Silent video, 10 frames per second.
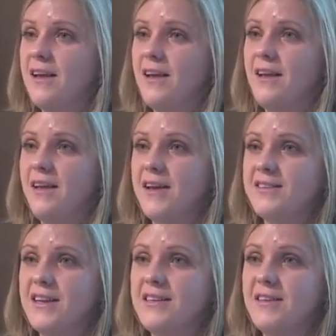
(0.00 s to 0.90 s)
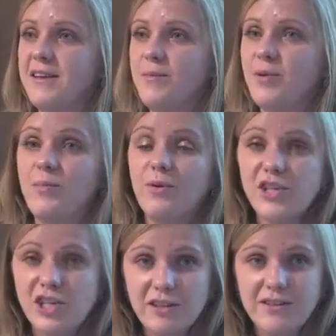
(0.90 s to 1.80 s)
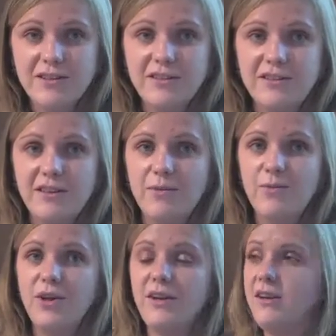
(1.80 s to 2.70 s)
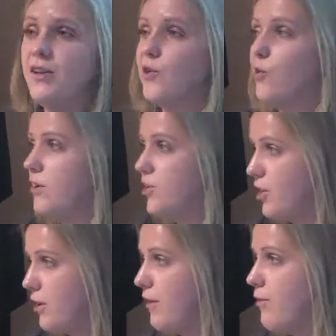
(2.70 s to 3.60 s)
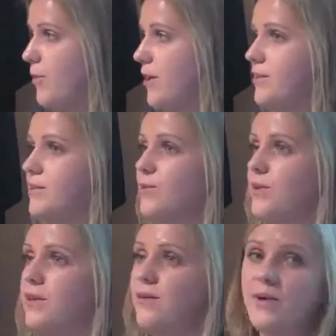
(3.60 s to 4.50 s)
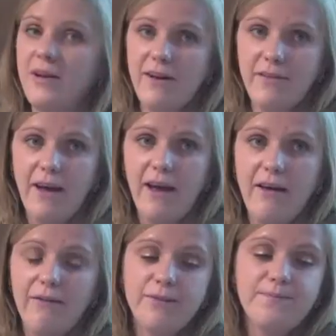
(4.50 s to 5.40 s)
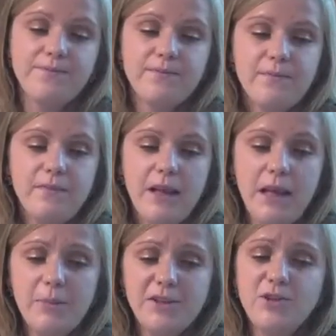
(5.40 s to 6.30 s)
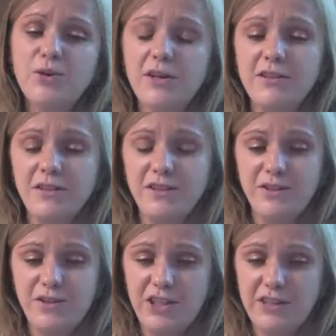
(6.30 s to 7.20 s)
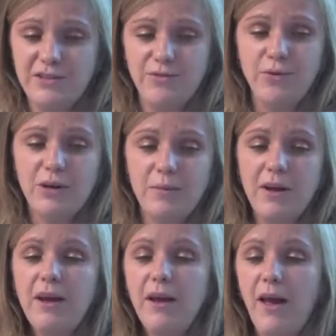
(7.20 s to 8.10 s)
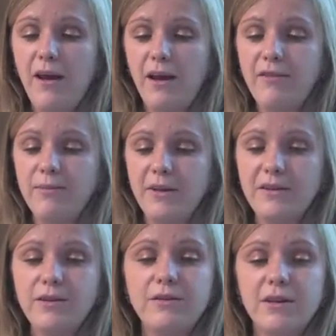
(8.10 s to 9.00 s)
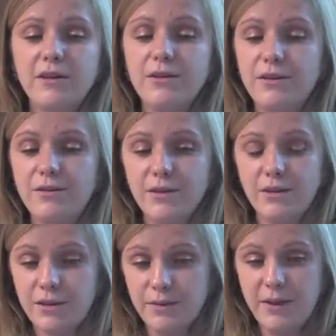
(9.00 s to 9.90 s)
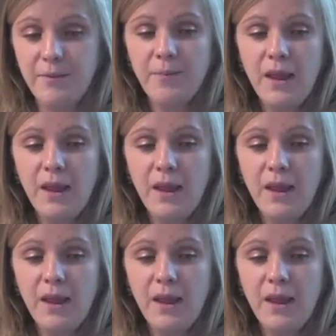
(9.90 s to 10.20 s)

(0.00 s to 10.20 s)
a, as I said, a proportional system. We need coalition governments. We never have a majority to just form a government on our own.